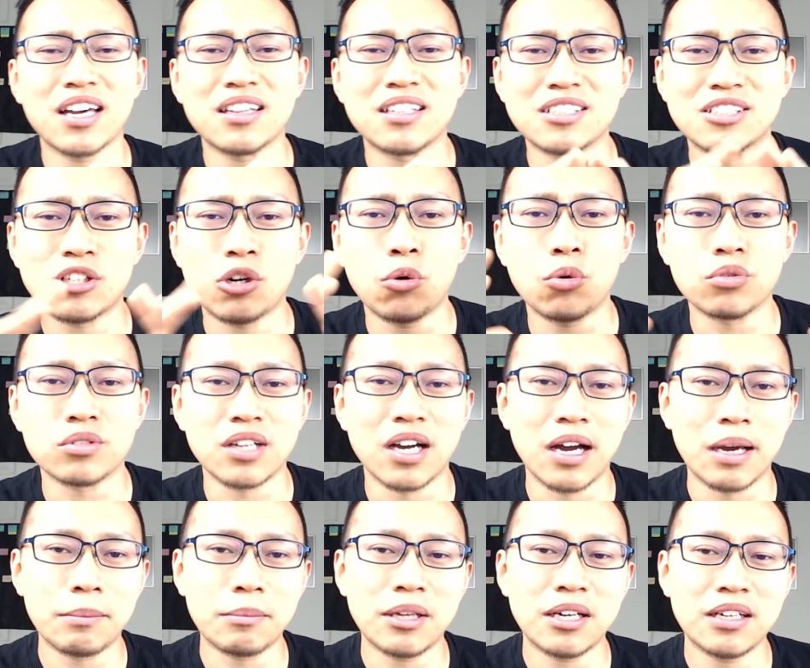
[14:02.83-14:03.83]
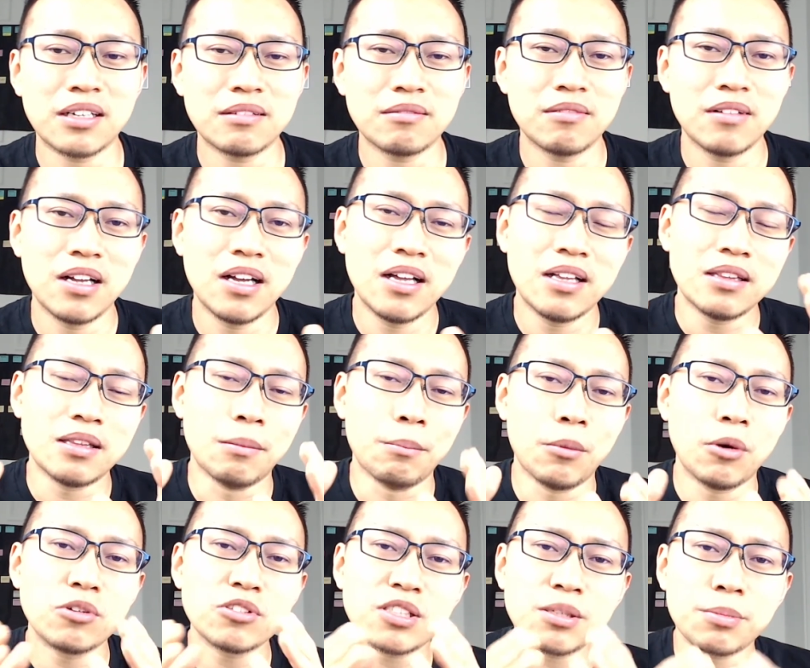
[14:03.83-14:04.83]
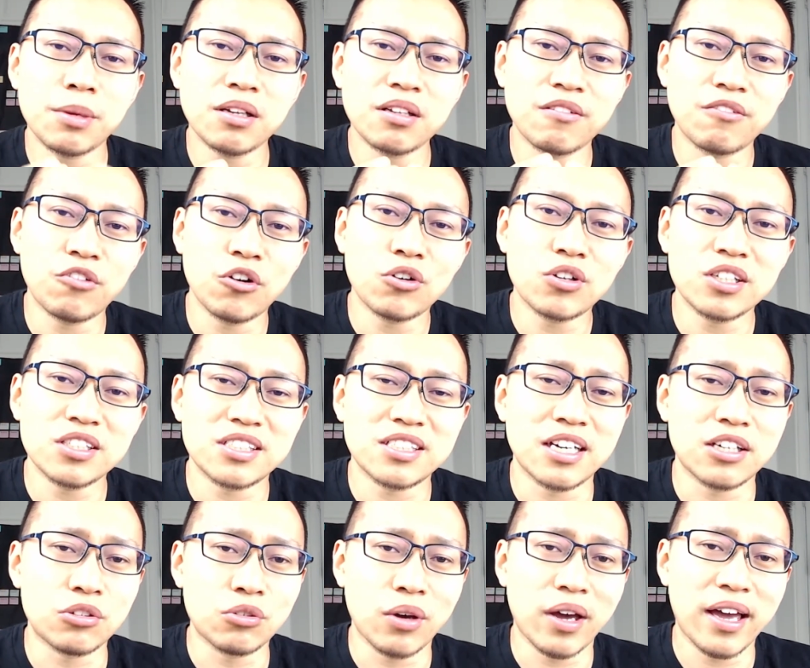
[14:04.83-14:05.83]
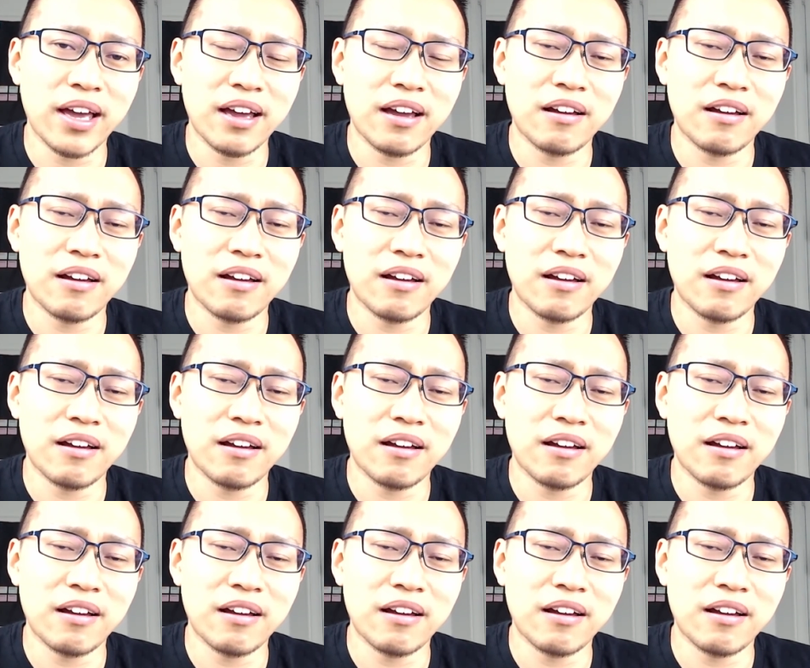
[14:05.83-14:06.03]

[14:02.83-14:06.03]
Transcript: at this whole timeline, the most amount of focus that you